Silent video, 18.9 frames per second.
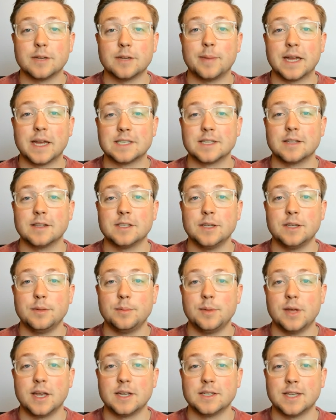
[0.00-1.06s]
to passing the
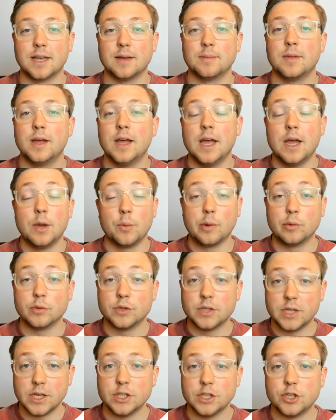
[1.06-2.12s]
CPA exam. We will
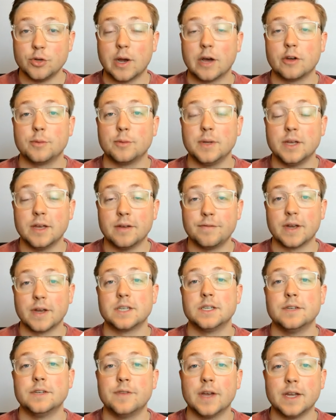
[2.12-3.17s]
teach you how to be
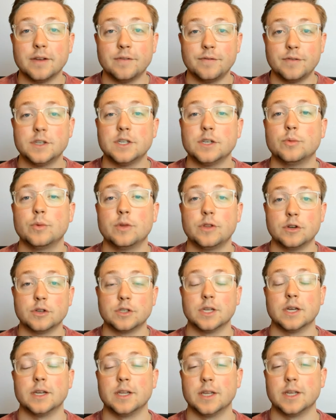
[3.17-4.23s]
effective and efficient with your
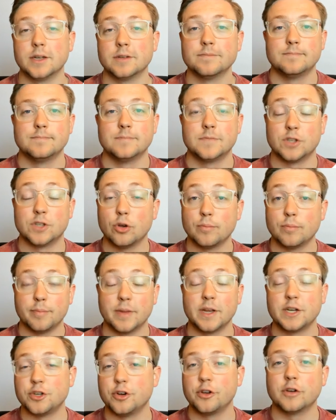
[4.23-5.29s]
studying. So
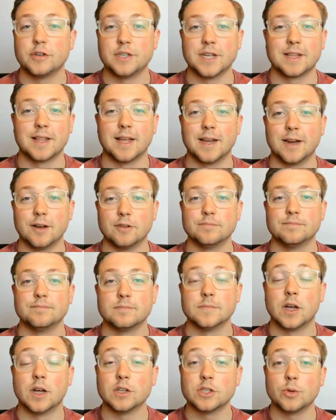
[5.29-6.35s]
make sure you go check that out.
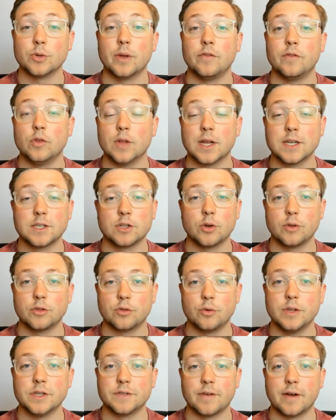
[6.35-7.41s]
Also, if you liked going
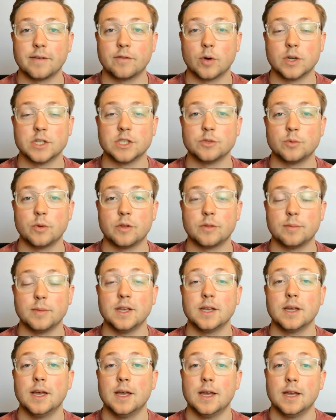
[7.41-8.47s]
through these five questions with me,